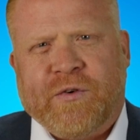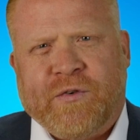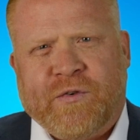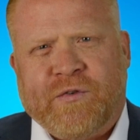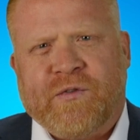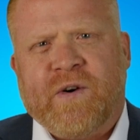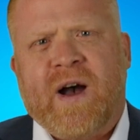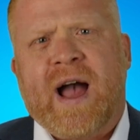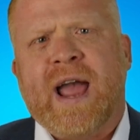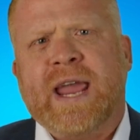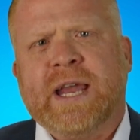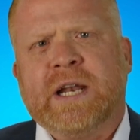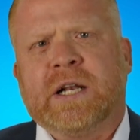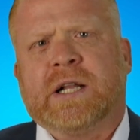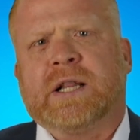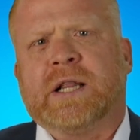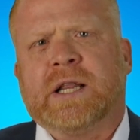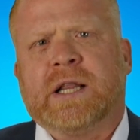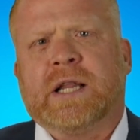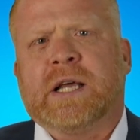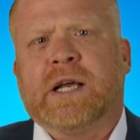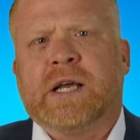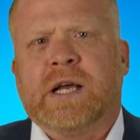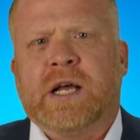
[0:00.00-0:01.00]

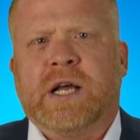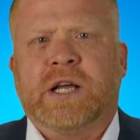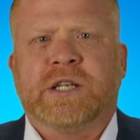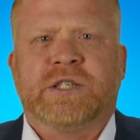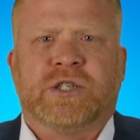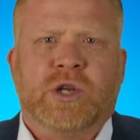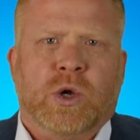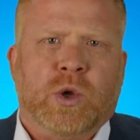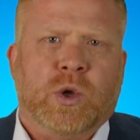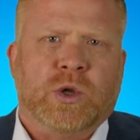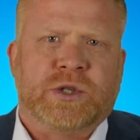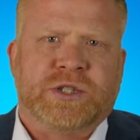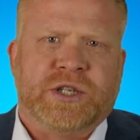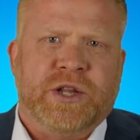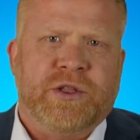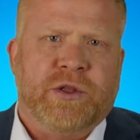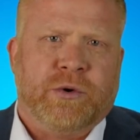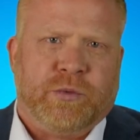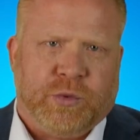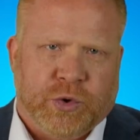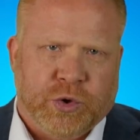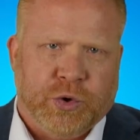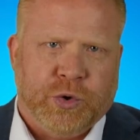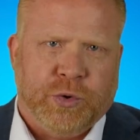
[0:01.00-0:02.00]
final adult in the
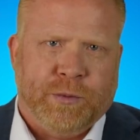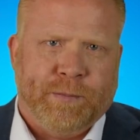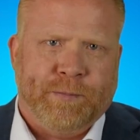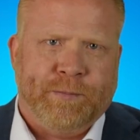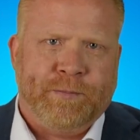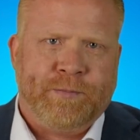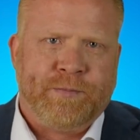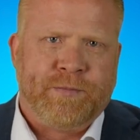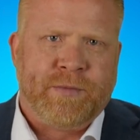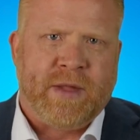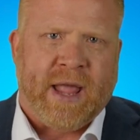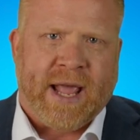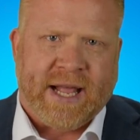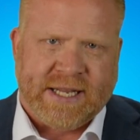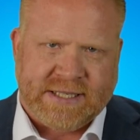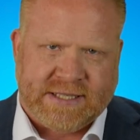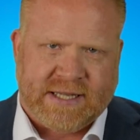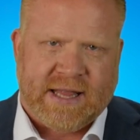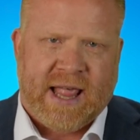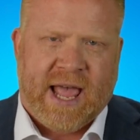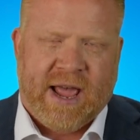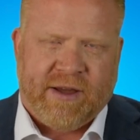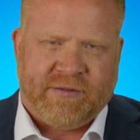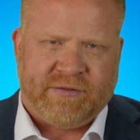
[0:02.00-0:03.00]
room has
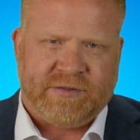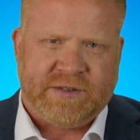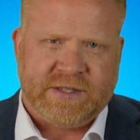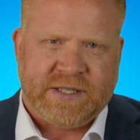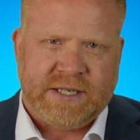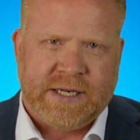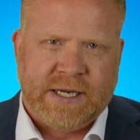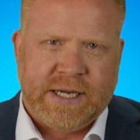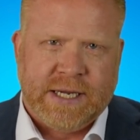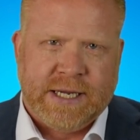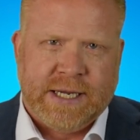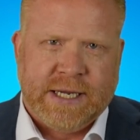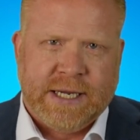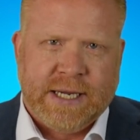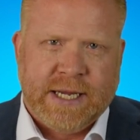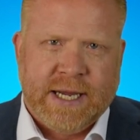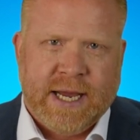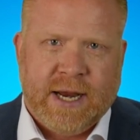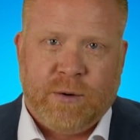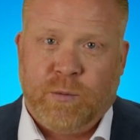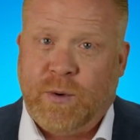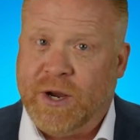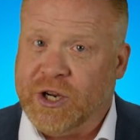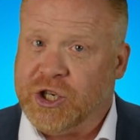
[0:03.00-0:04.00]
left,
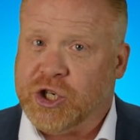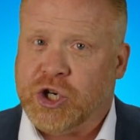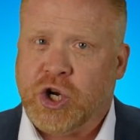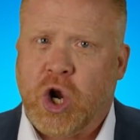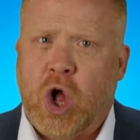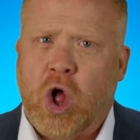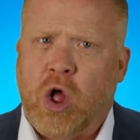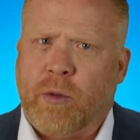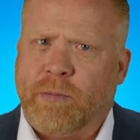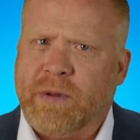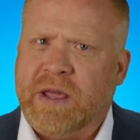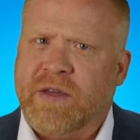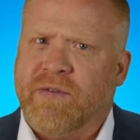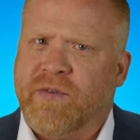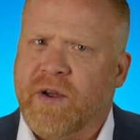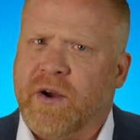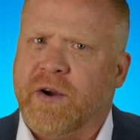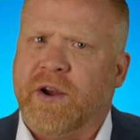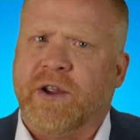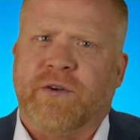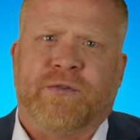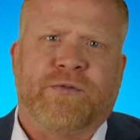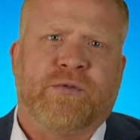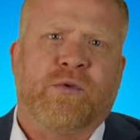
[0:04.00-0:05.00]
and we should all be
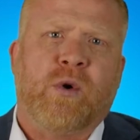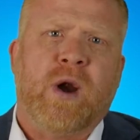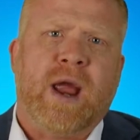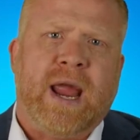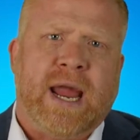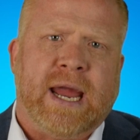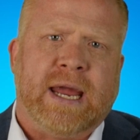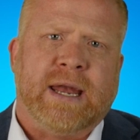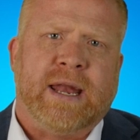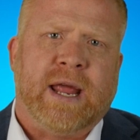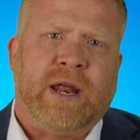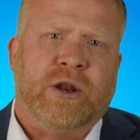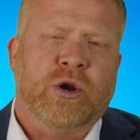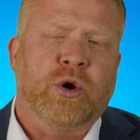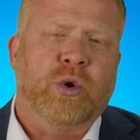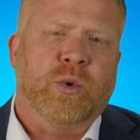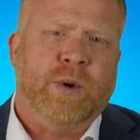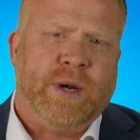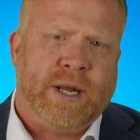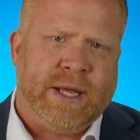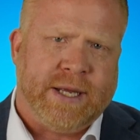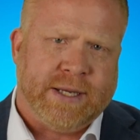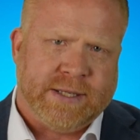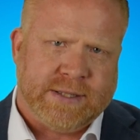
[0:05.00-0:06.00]
very afraid at who
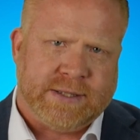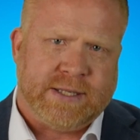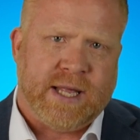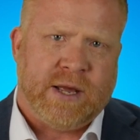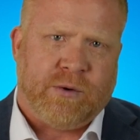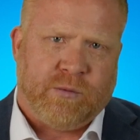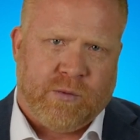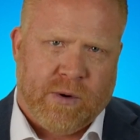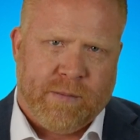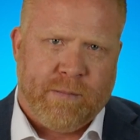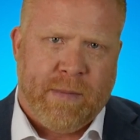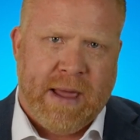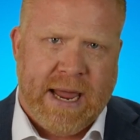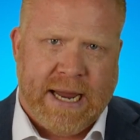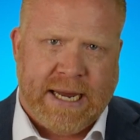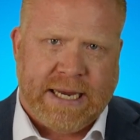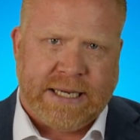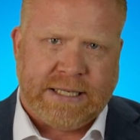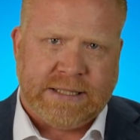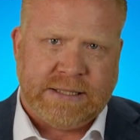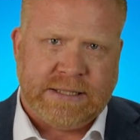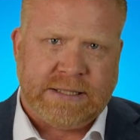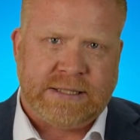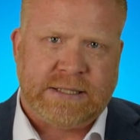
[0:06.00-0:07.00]
it is that
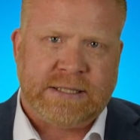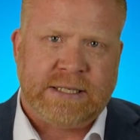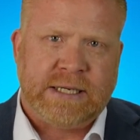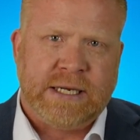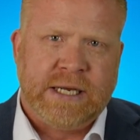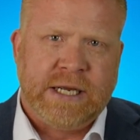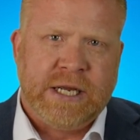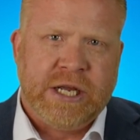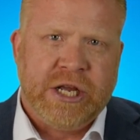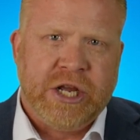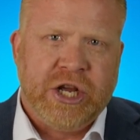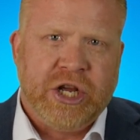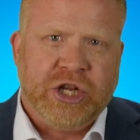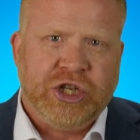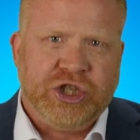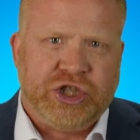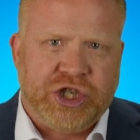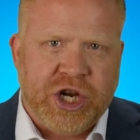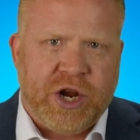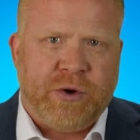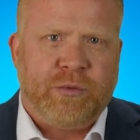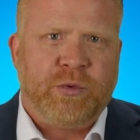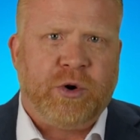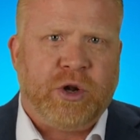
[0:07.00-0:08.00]
remains.
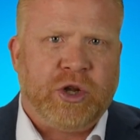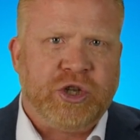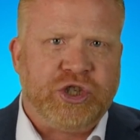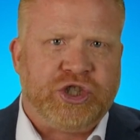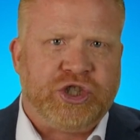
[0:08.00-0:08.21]
General